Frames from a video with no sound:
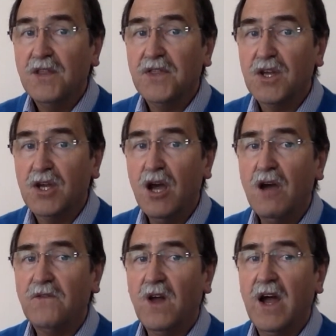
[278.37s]
The
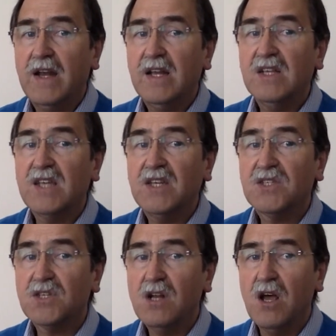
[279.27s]
curved line is a
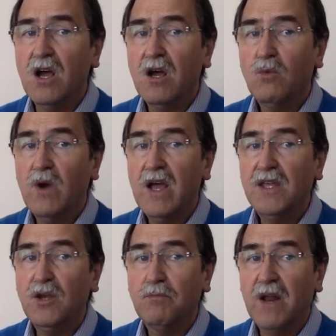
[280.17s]
slur where
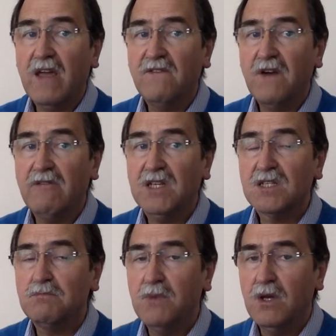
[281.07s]
you play very
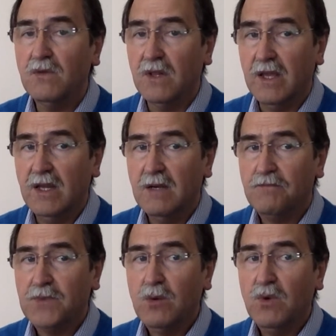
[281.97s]
smoothly
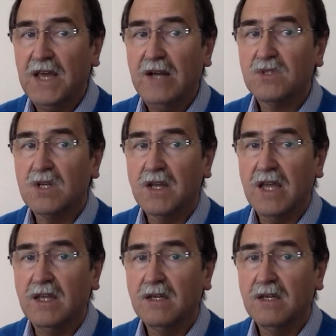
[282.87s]
without tonguing.